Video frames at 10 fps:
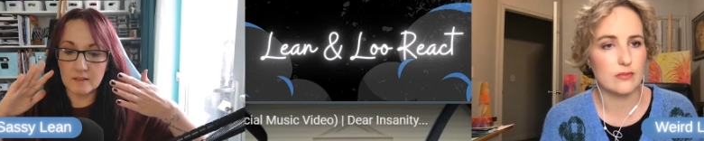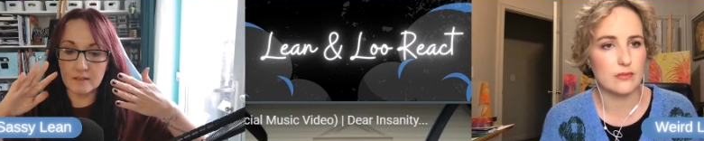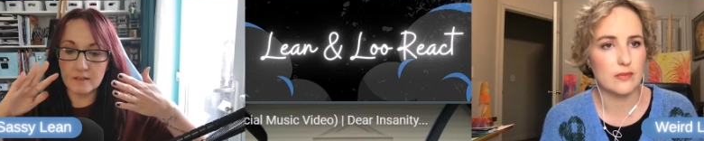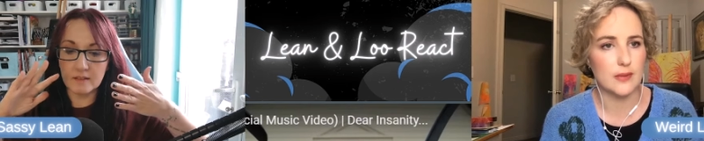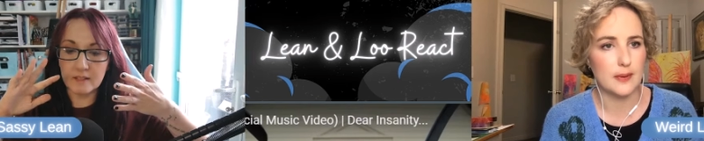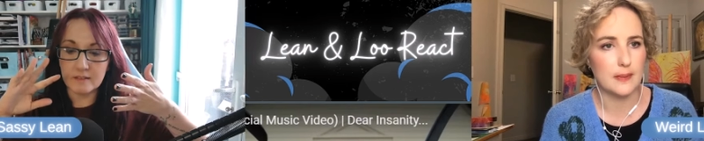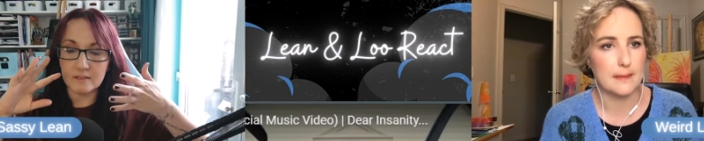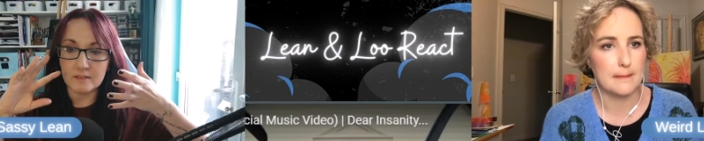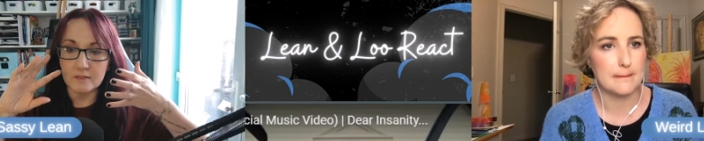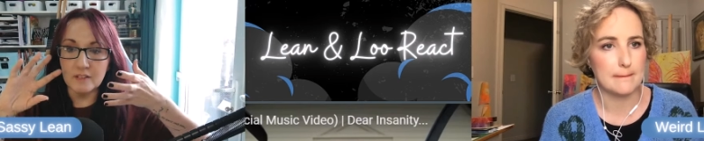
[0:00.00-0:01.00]
Speaker 1: they
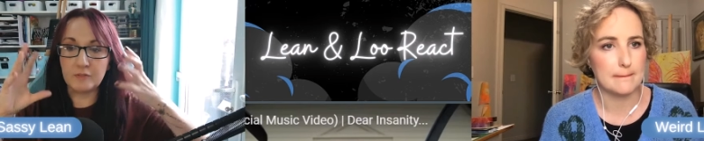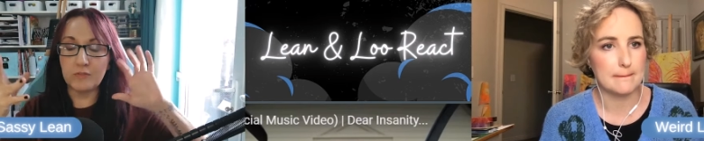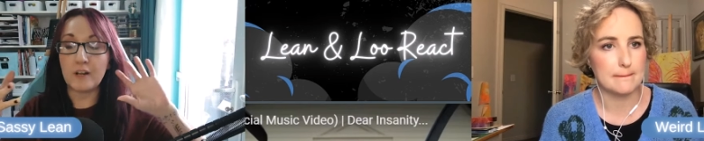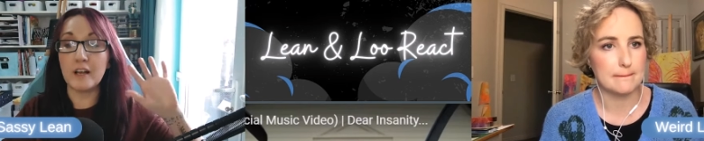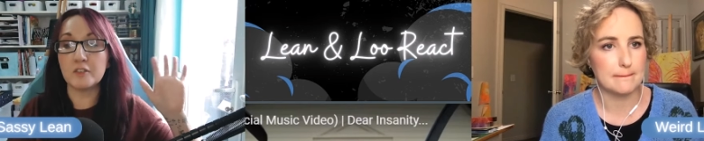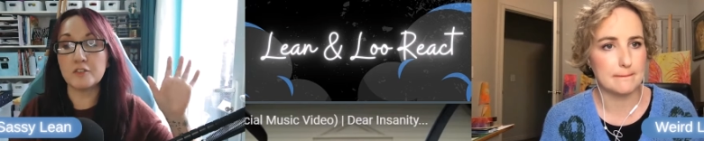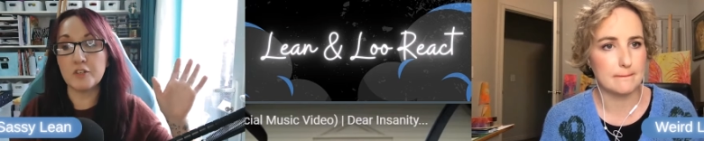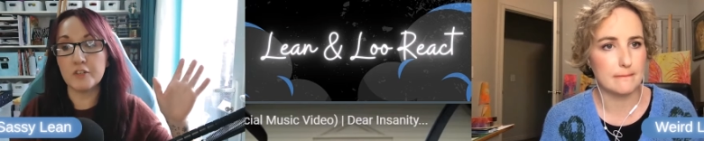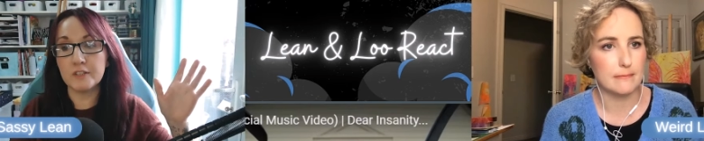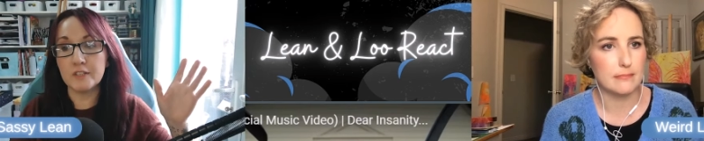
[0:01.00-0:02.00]
they
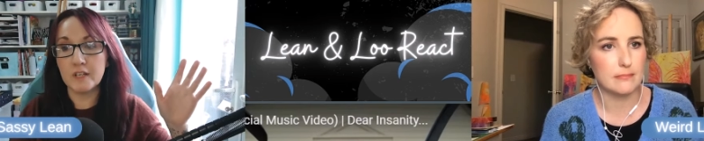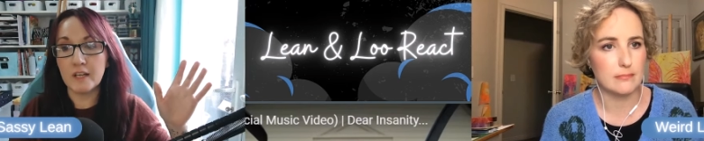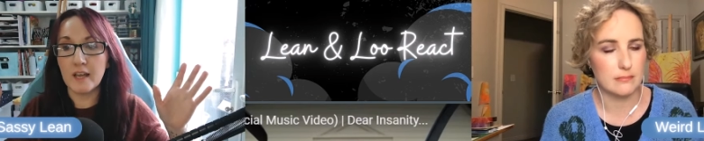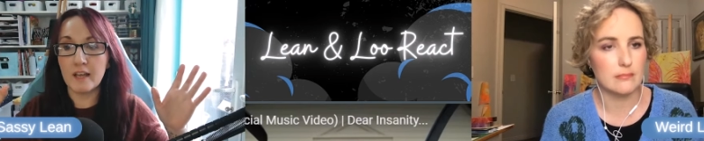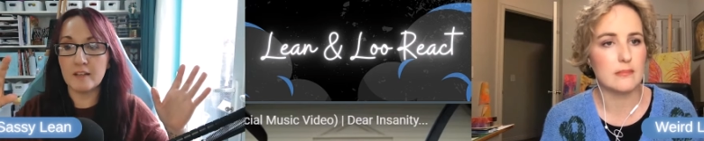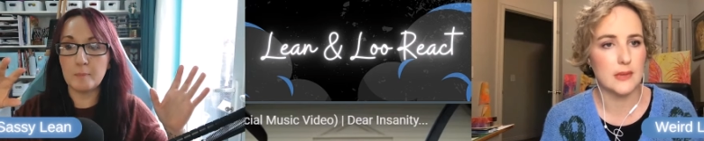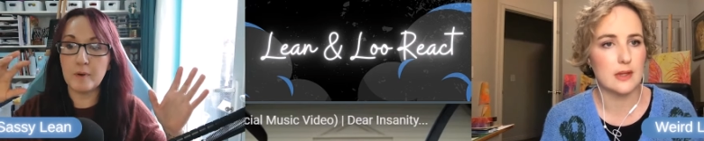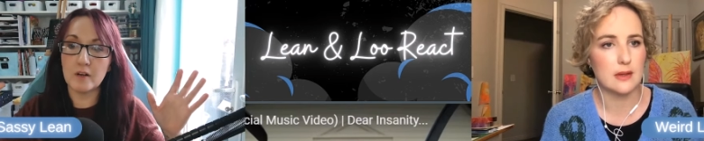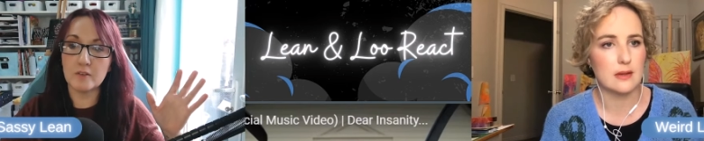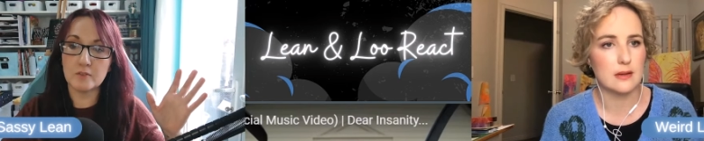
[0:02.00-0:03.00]
fracture, and
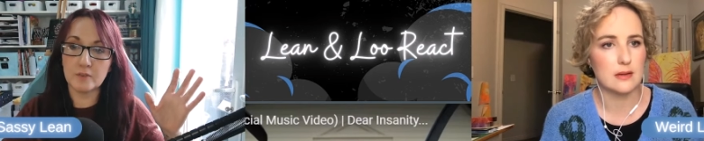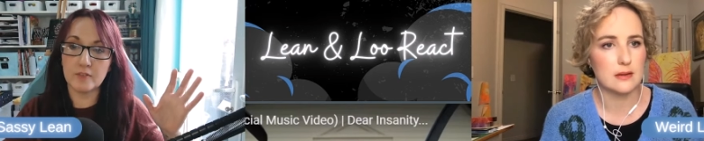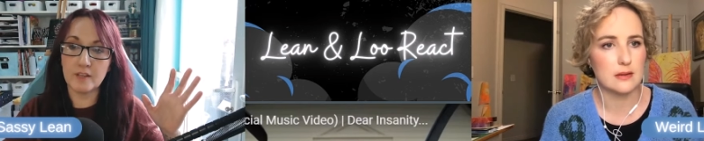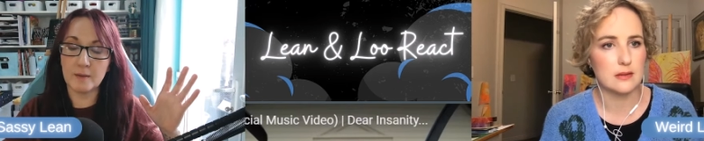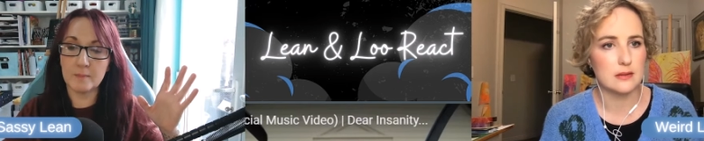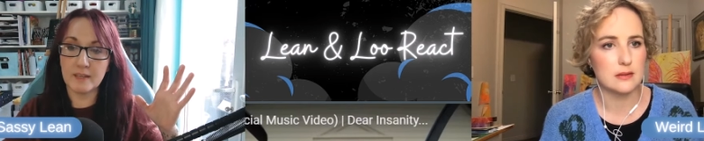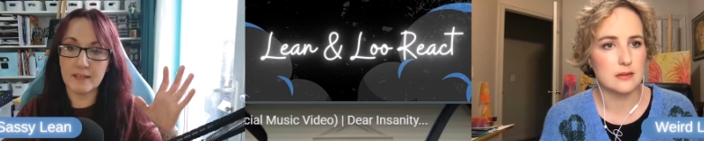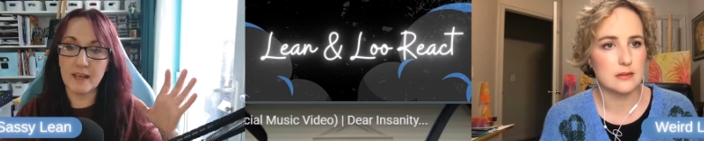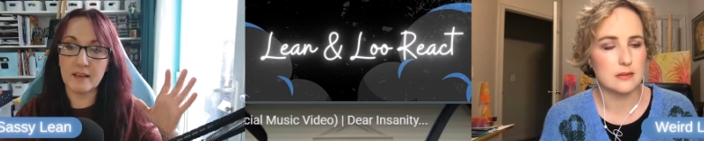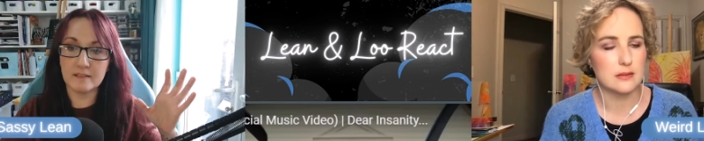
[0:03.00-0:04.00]
parts of them
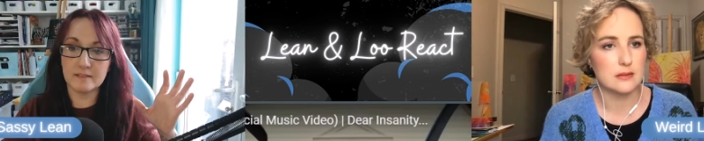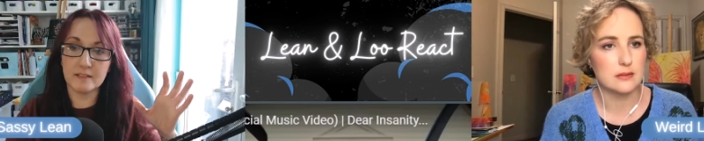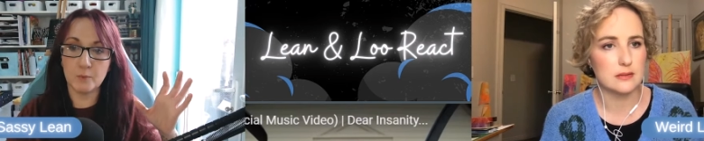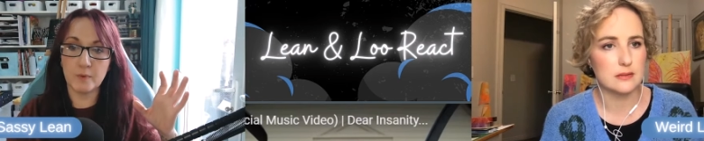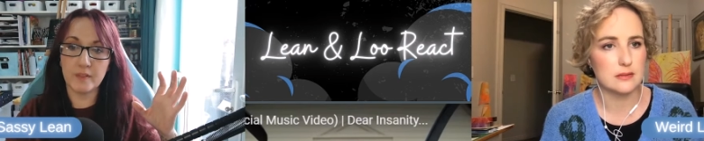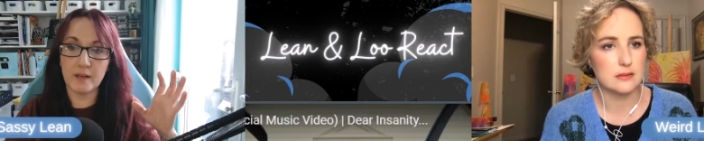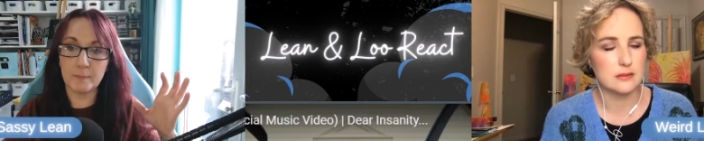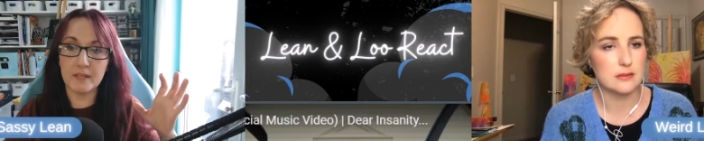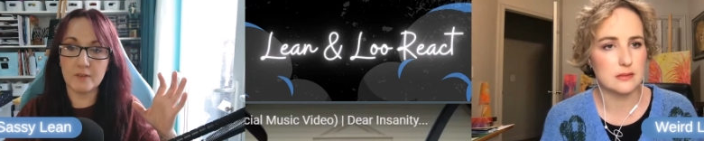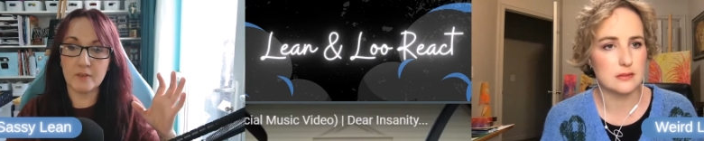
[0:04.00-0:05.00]
that can't deal with
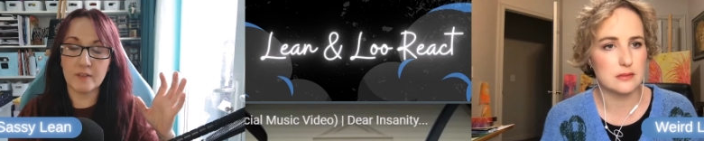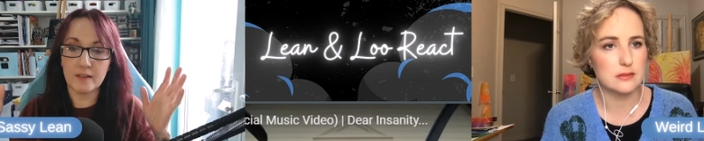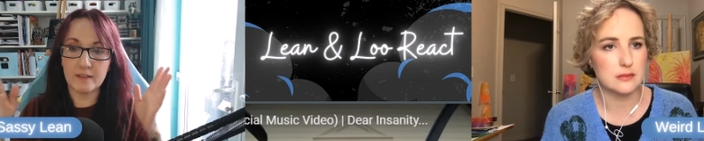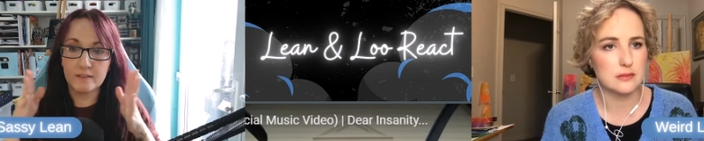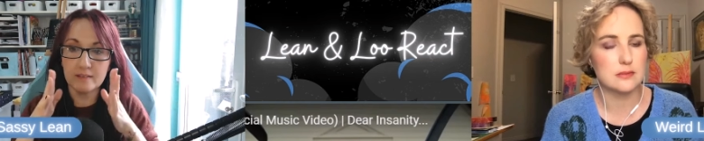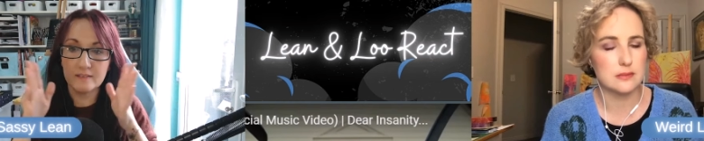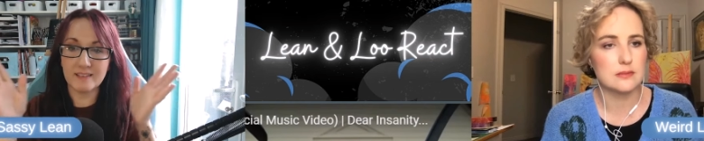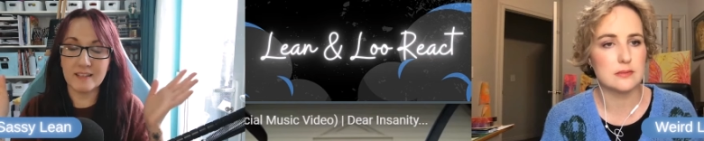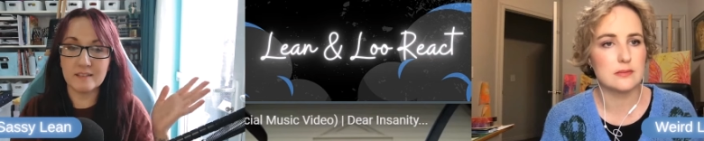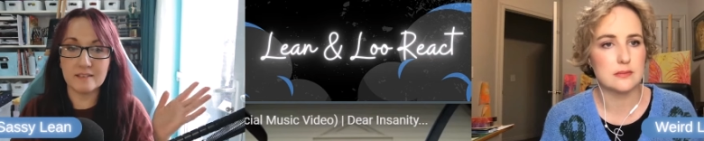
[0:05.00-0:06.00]
that pain, or that
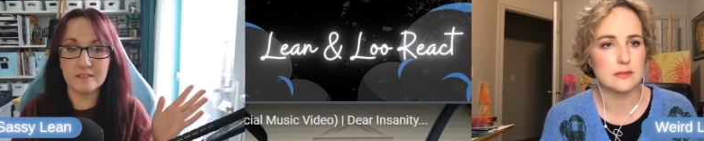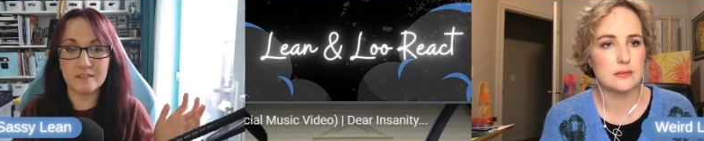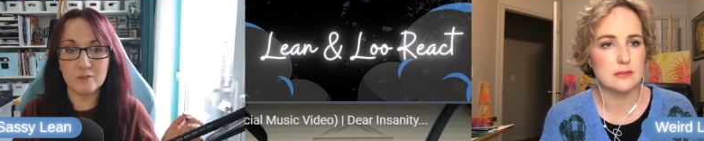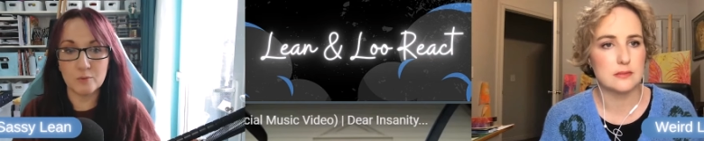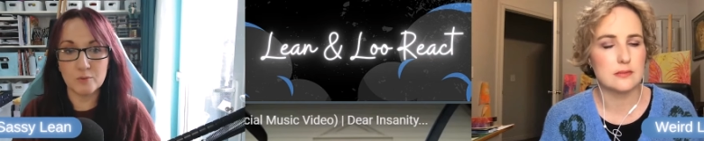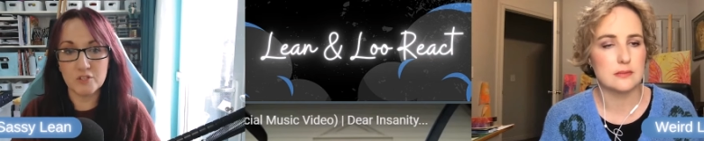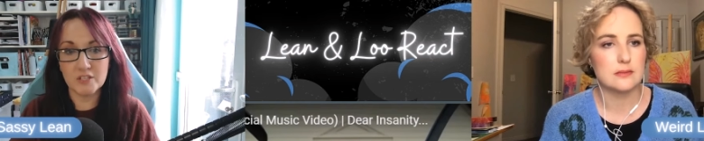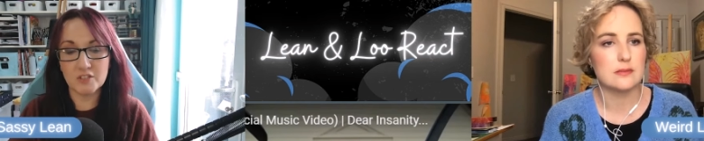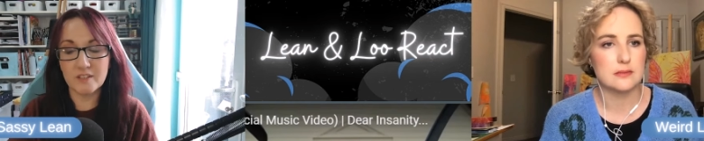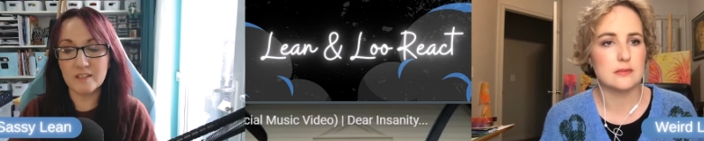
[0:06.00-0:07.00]
it's like a disassociation.